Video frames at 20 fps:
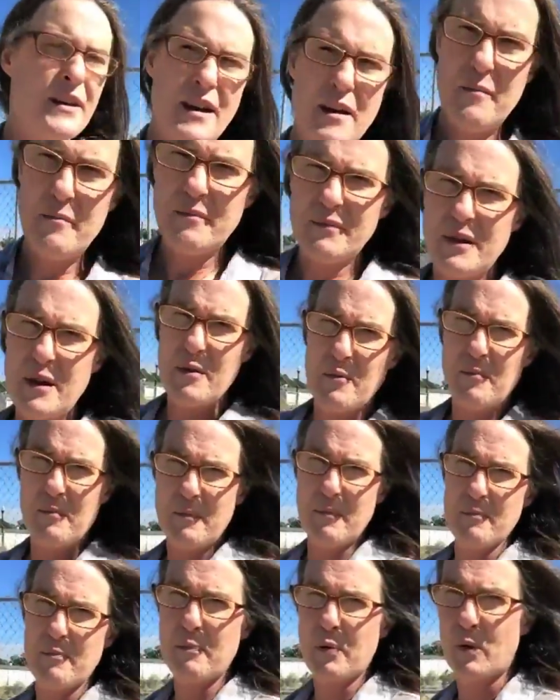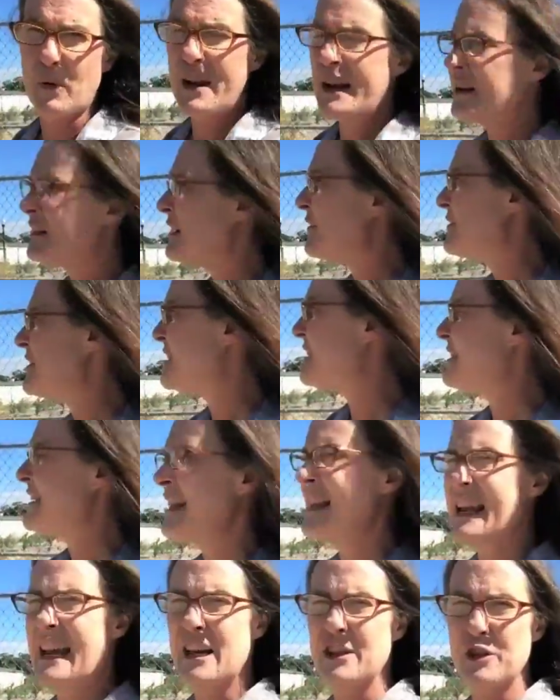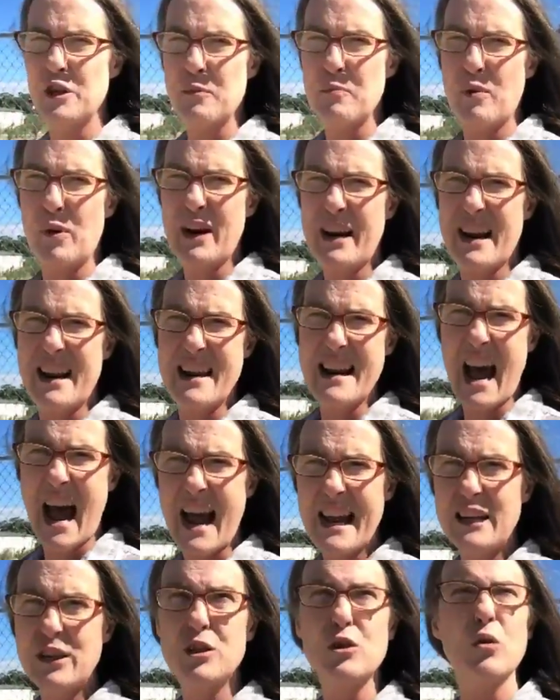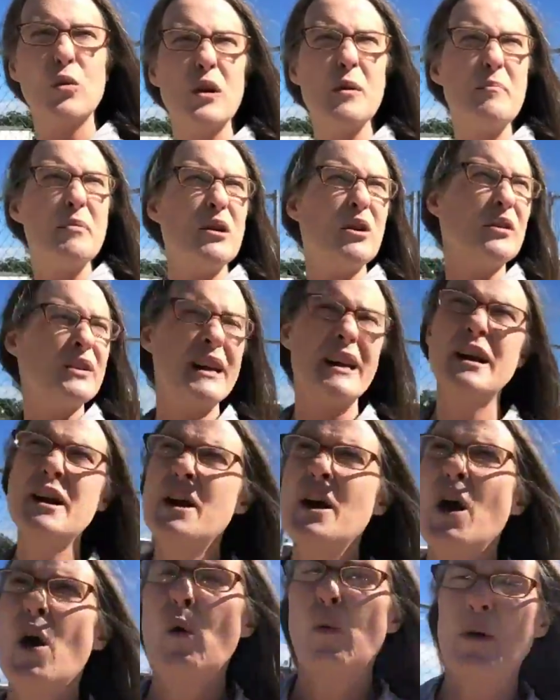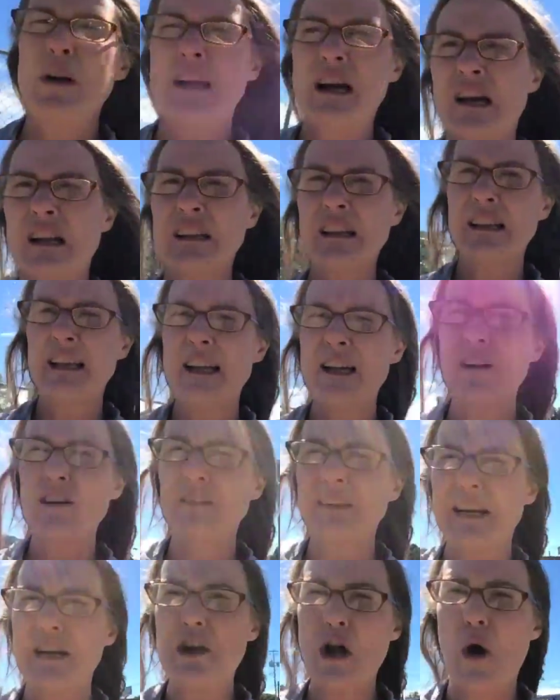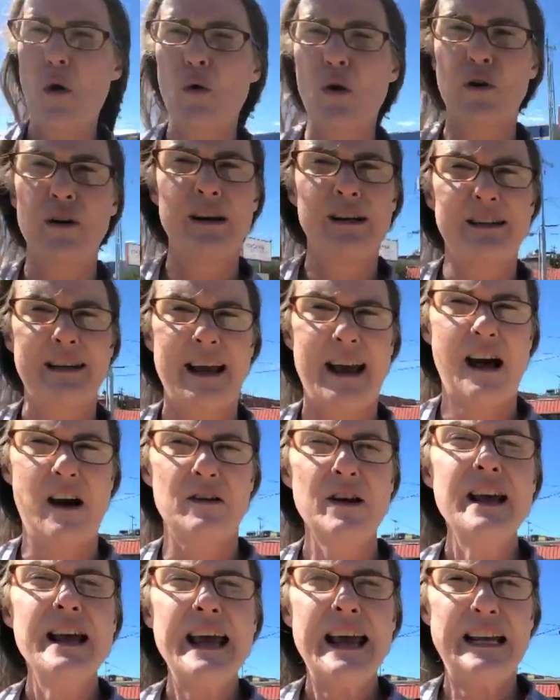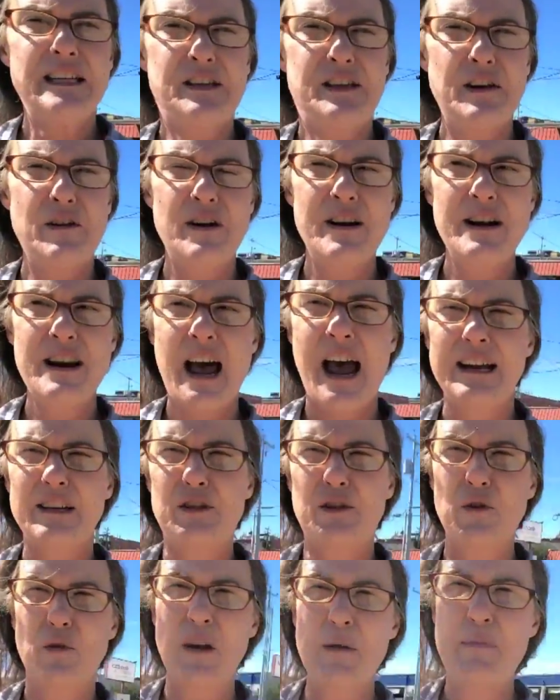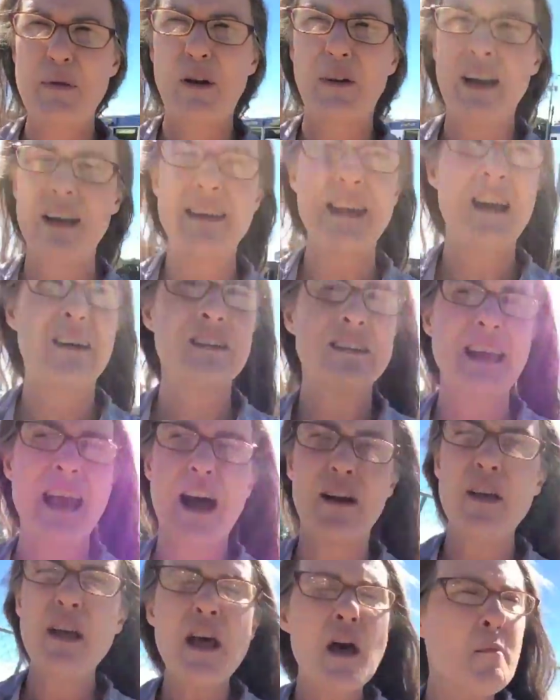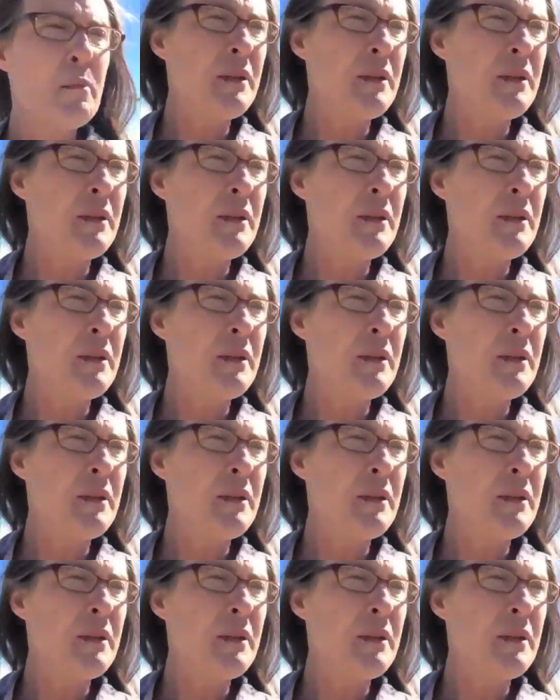the print of the city because you're putting a 9-story building when clearly nowhere in town is there a 9-story building downtown.